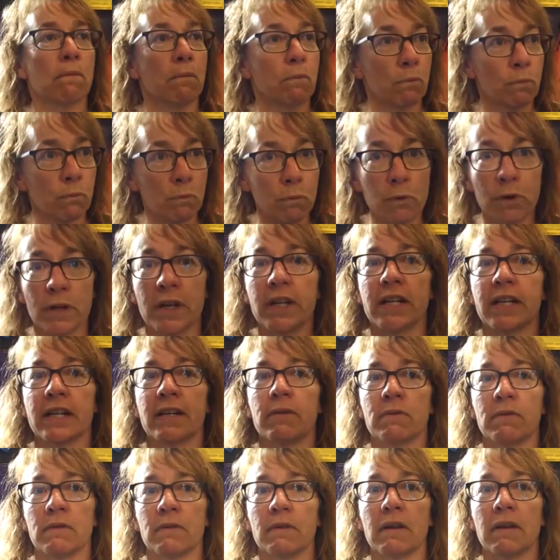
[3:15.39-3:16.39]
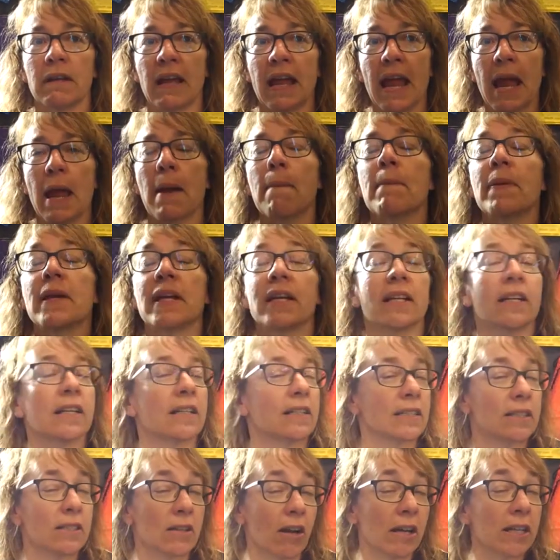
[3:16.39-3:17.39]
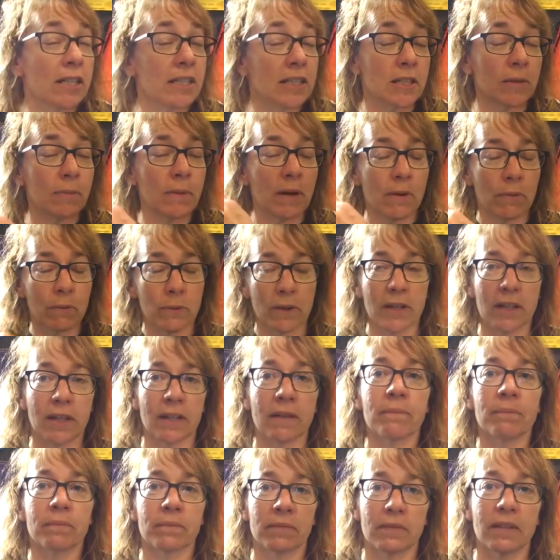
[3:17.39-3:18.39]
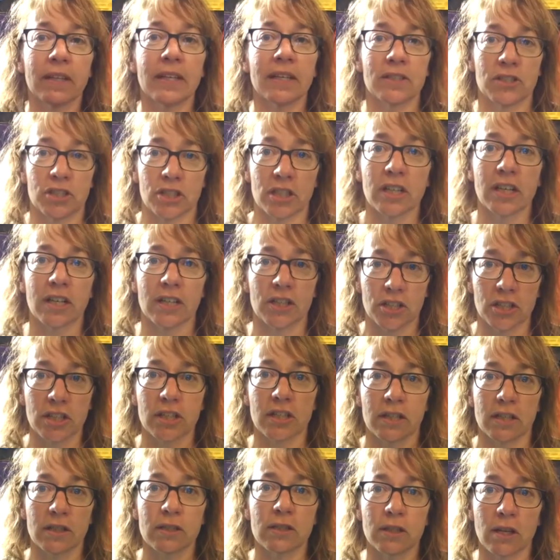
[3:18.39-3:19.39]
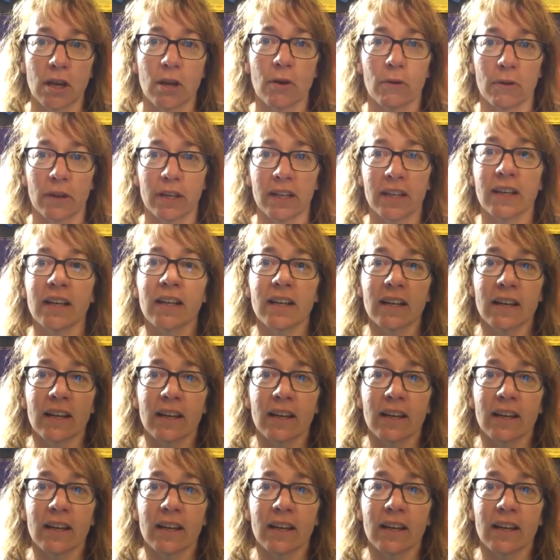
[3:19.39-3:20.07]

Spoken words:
really happy and excited about where education is going.